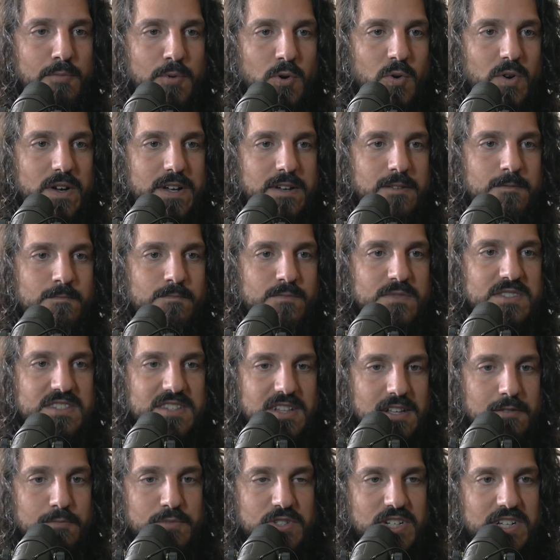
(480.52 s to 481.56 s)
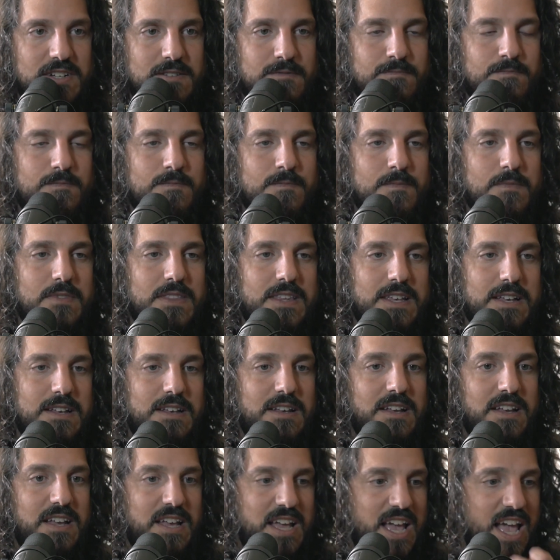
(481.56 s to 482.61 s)
boy, Slim Jim.
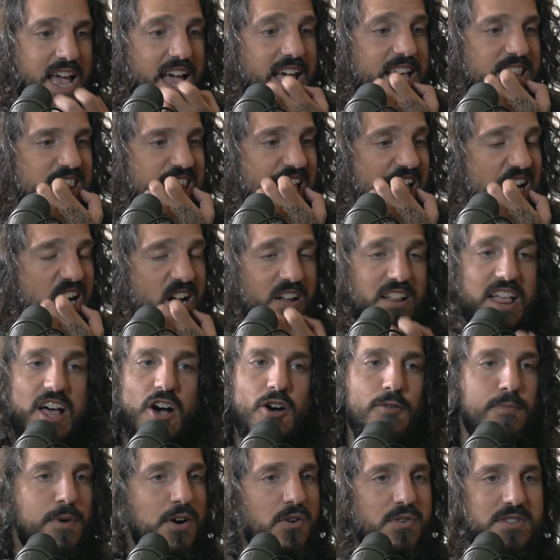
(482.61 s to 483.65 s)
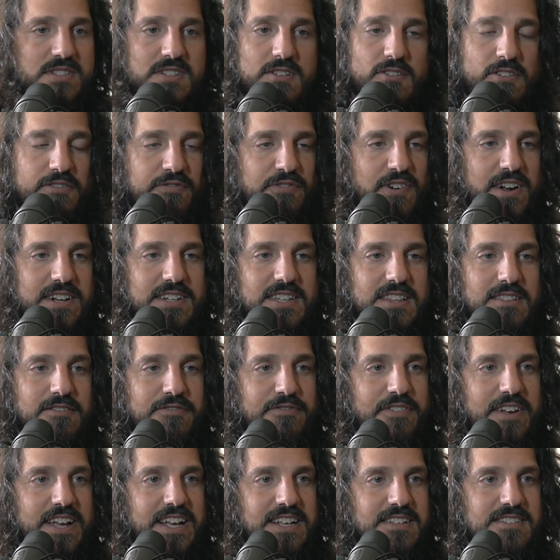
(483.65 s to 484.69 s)
And then I'll elbow his little friend in the
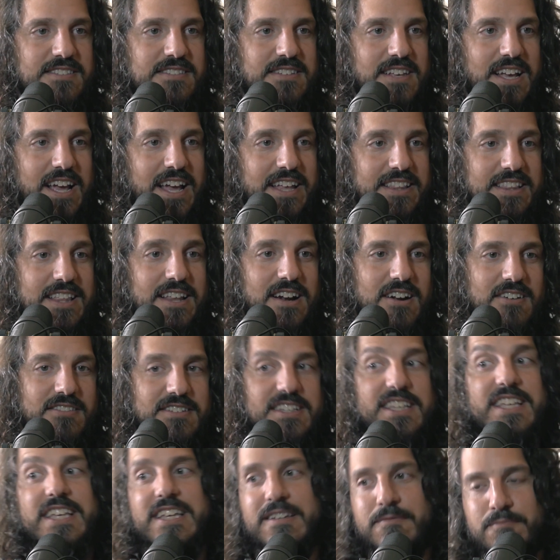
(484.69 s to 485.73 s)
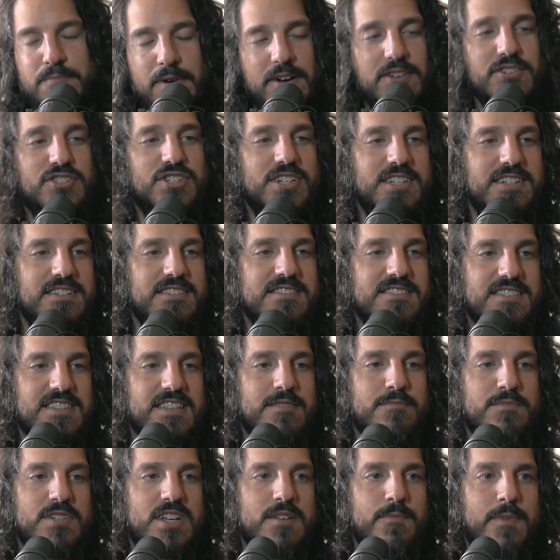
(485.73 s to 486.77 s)
face, and then I'll keep punching
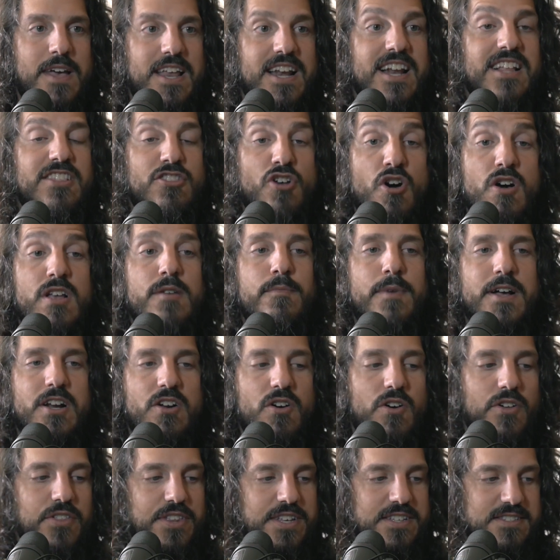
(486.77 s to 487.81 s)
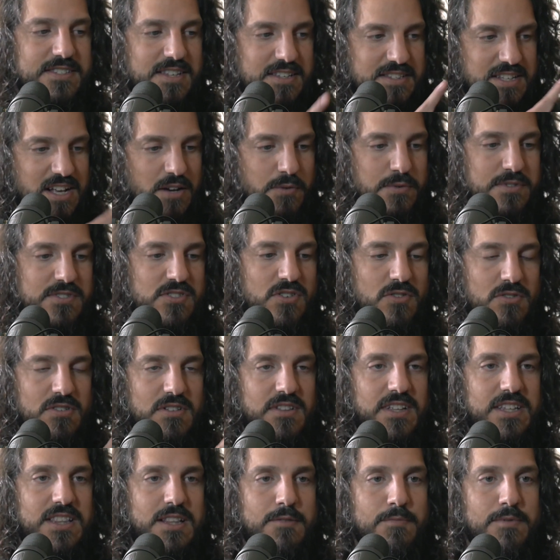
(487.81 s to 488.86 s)
Slim Jim. And I thought about all this as I was
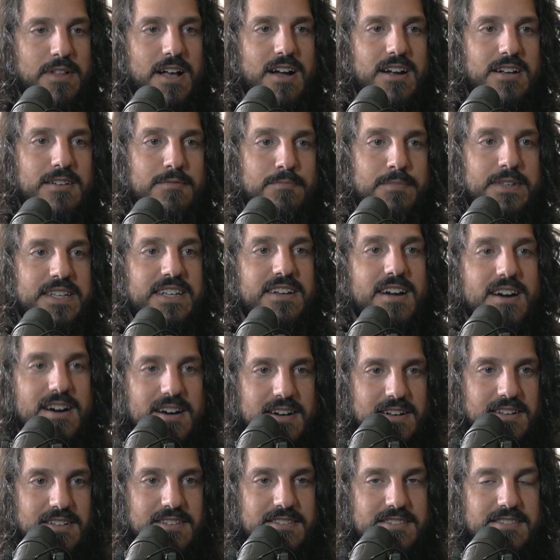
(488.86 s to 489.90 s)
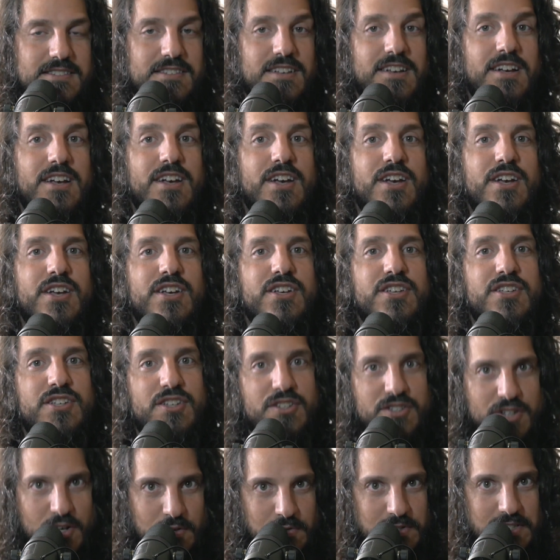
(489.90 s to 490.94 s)
circling the block, because
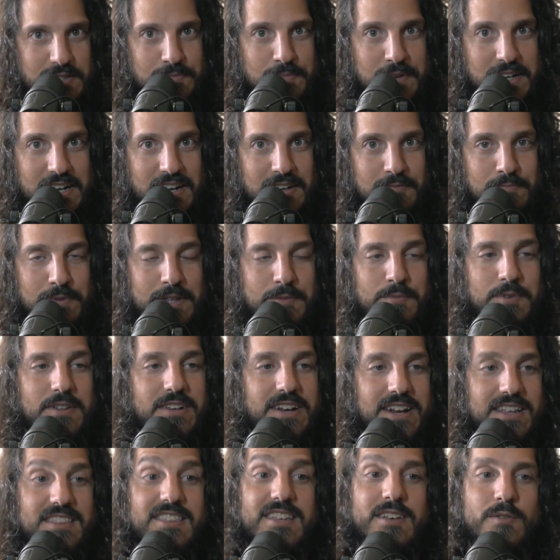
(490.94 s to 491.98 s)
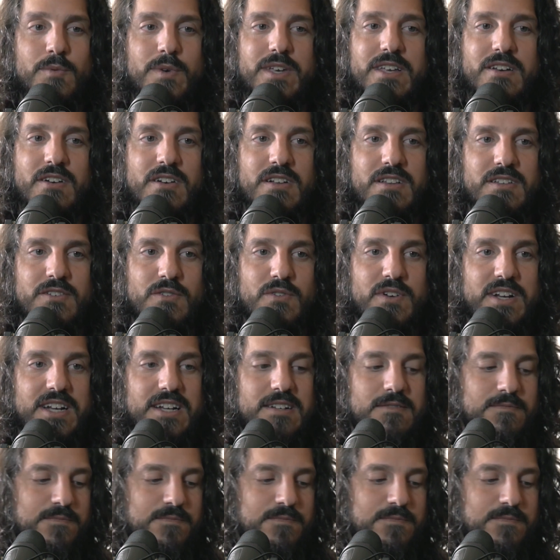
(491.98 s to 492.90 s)
you don't spit on people, and I think we could all agree.